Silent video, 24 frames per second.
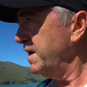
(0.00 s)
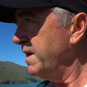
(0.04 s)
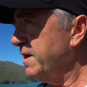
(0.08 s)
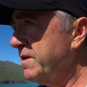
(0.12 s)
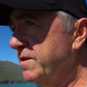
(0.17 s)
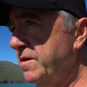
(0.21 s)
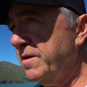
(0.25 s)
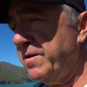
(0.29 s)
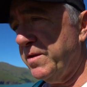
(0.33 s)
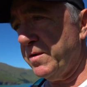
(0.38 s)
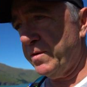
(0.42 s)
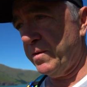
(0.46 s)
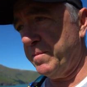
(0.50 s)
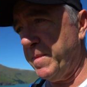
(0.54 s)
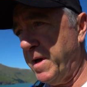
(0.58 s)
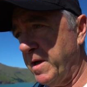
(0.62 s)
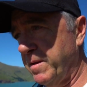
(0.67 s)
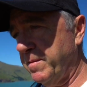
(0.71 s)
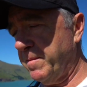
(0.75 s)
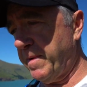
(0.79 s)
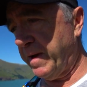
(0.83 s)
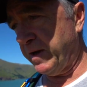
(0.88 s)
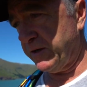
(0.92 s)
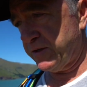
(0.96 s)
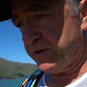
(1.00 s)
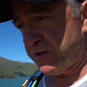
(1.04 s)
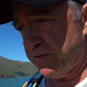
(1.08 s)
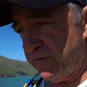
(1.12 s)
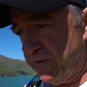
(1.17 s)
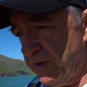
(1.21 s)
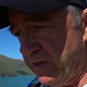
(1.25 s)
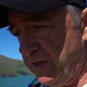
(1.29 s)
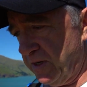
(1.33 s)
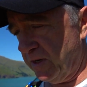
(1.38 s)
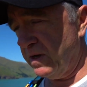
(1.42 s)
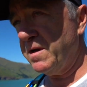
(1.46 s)
so I thought I'd make most of
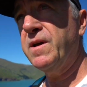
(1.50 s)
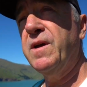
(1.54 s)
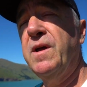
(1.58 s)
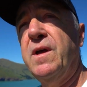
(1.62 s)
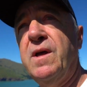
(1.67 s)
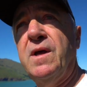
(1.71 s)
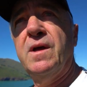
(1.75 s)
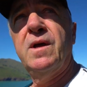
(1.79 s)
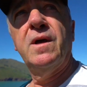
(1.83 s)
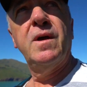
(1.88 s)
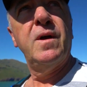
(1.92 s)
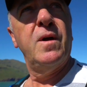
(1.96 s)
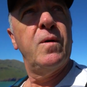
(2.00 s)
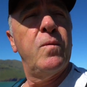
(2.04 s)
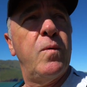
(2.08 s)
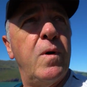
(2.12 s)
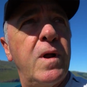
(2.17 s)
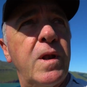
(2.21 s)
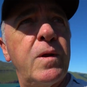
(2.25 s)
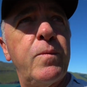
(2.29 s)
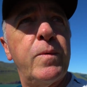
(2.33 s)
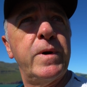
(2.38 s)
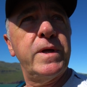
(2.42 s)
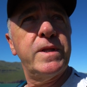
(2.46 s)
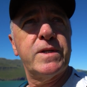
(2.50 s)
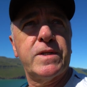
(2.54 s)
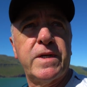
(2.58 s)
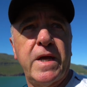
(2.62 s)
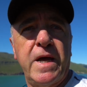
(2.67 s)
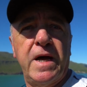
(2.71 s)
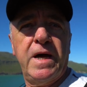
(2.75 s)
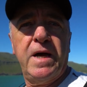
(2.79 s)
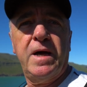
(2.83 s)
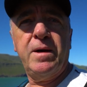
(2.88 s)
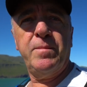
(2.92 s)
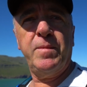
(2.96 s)
it while the weather's
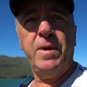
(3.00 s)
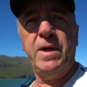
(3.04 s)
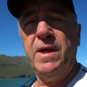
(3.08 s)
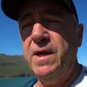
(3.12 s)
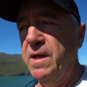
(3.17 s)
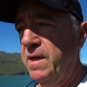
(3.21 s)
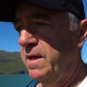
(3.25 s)
calm,